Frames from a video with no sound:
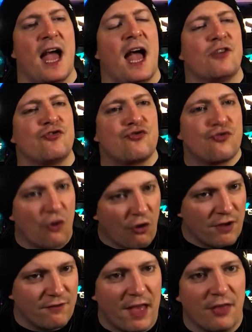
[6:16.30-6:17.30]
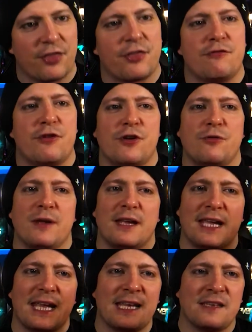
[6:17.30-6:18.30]
and drive that through
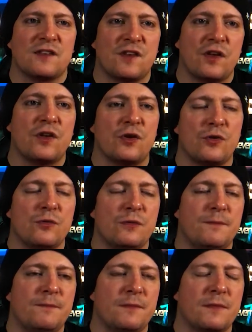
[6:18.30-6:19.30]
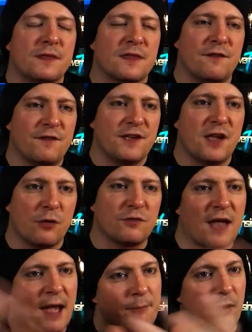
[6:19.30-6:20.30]
into the videos
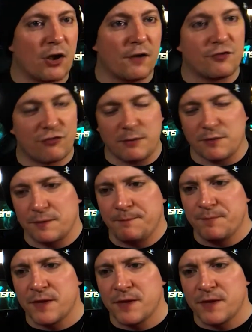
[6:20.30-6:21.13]
and my live streams.